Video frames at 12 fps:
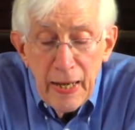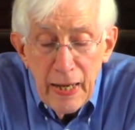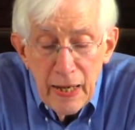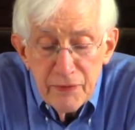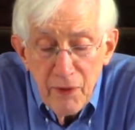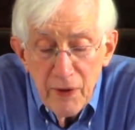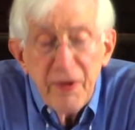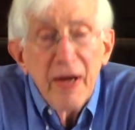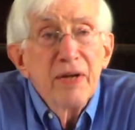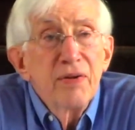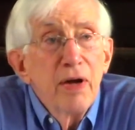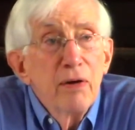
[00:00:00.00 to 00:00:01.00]
As far as I
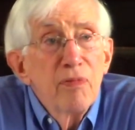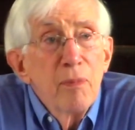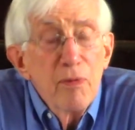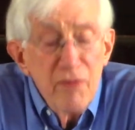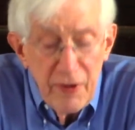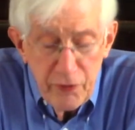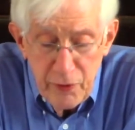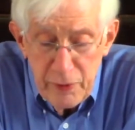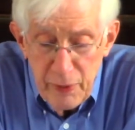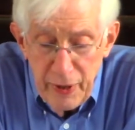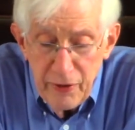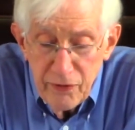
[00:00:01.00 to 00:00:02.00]
can tell from the vestry
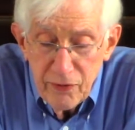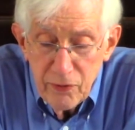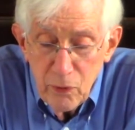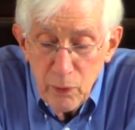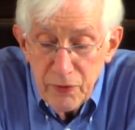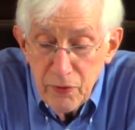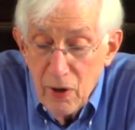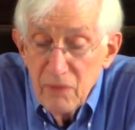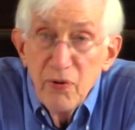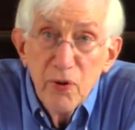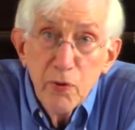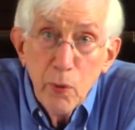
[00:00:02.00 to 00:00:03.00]
minutes, which are
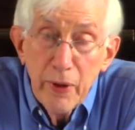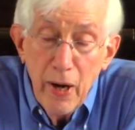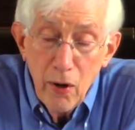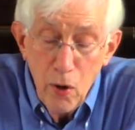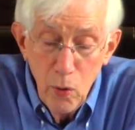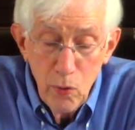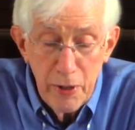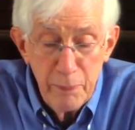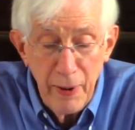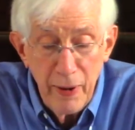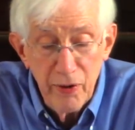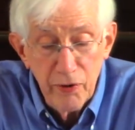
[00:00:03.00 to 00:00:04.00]
virtually our only
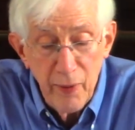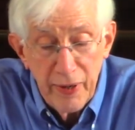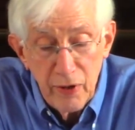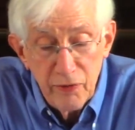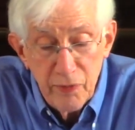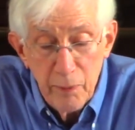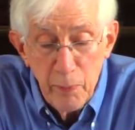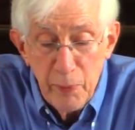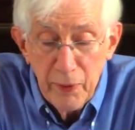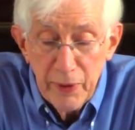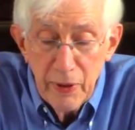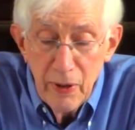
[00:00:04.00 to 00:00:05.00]
parish records from the
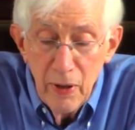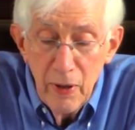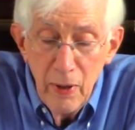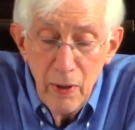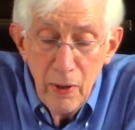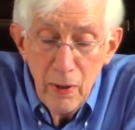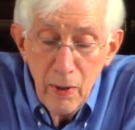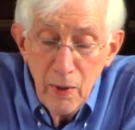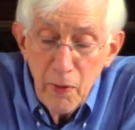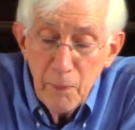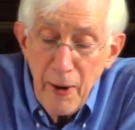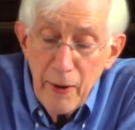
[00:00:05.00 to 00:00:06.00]
period,
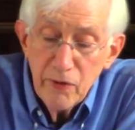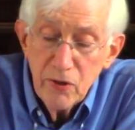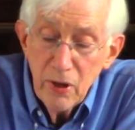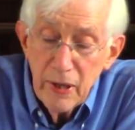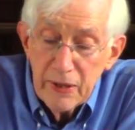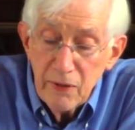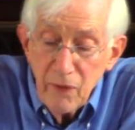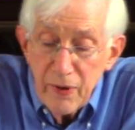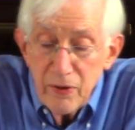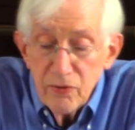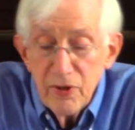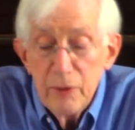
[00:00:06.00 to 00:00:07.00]
the parish
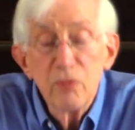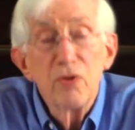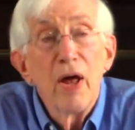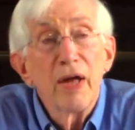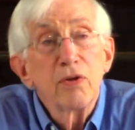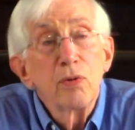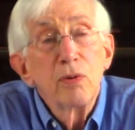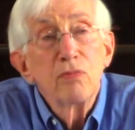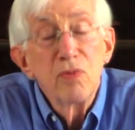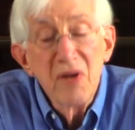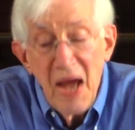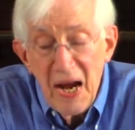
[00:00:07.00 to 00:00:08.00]
collectively seems not to have
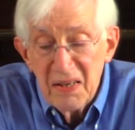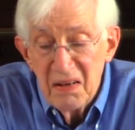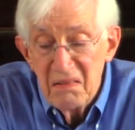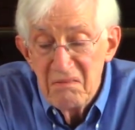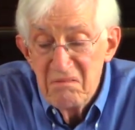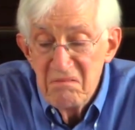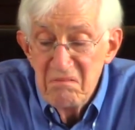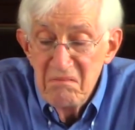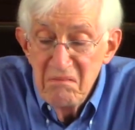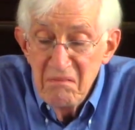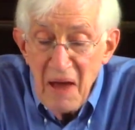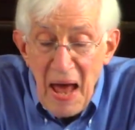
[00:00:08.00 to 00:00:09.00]
reacted
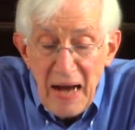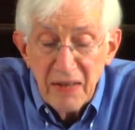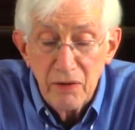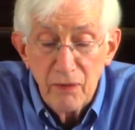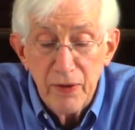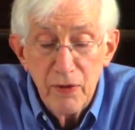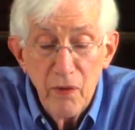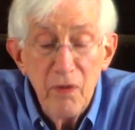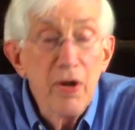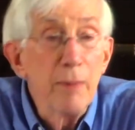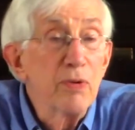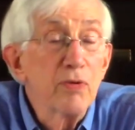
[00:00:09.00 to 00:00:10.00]
actively to the
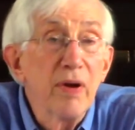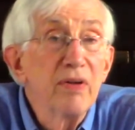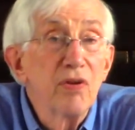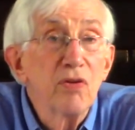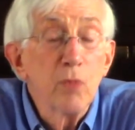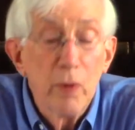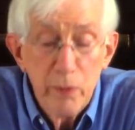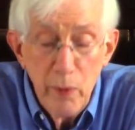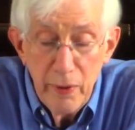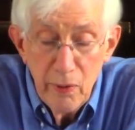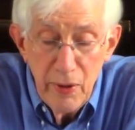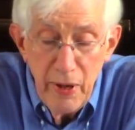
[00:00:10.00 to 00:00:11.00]
demonstrations one way
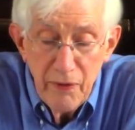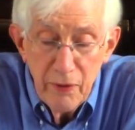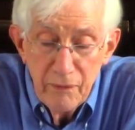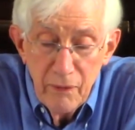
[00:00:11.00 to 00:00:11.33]
or another.